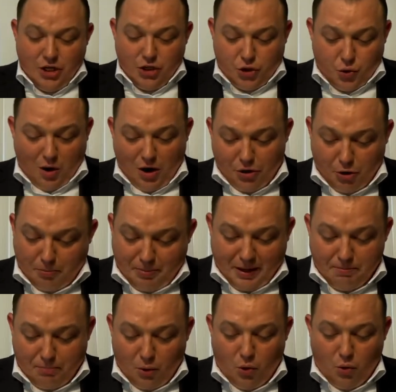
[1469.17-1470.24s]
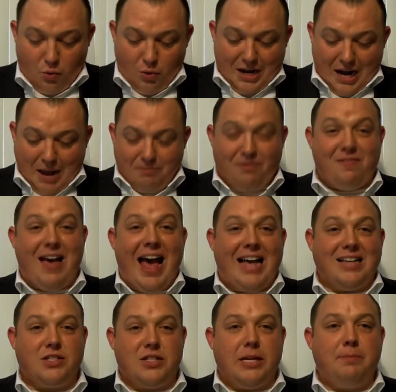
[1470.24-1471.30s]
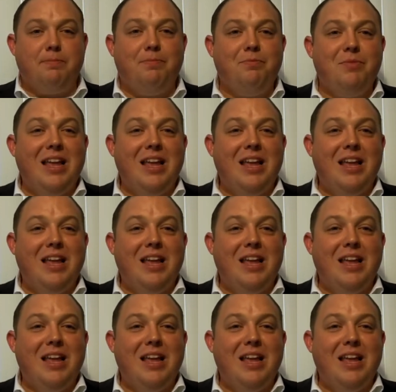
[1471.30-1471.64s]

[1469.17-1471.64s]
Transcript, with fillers: to other people when I'm fasting.